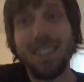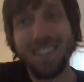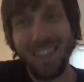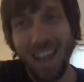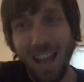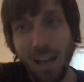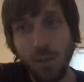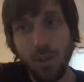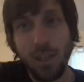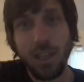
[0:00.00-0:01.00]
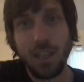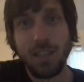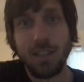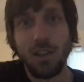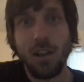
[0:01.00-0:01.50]
I don't think it's
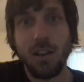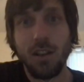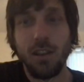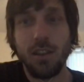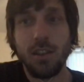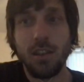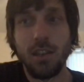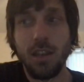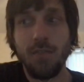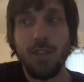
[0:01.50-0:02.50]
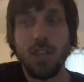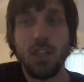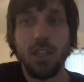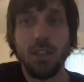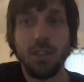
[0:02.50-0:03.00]
as hard to
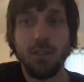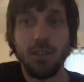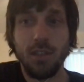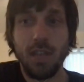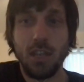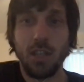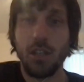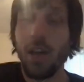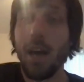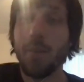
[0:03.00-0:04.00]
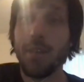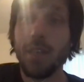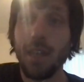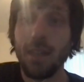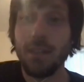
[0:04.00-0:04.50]
envision civilization collapsing
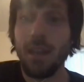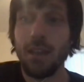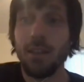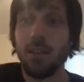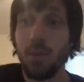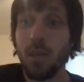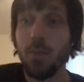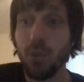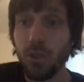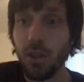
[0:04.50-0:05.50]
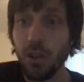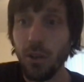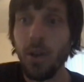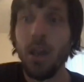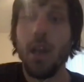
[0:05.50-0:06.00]
as other people do,
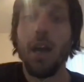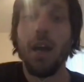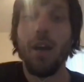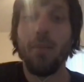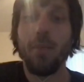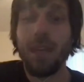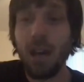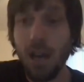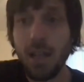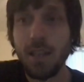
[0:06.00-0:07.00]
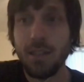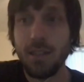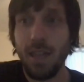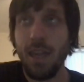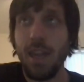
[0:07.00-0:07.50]
because
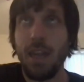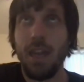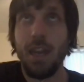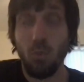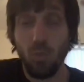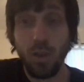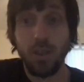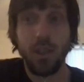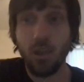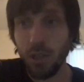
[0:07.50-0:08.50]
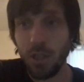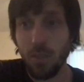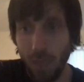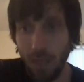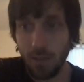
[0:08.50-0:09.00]
it really only
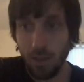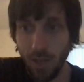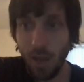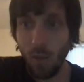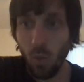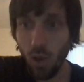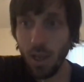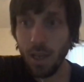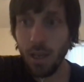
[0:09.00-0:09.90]
depends on that one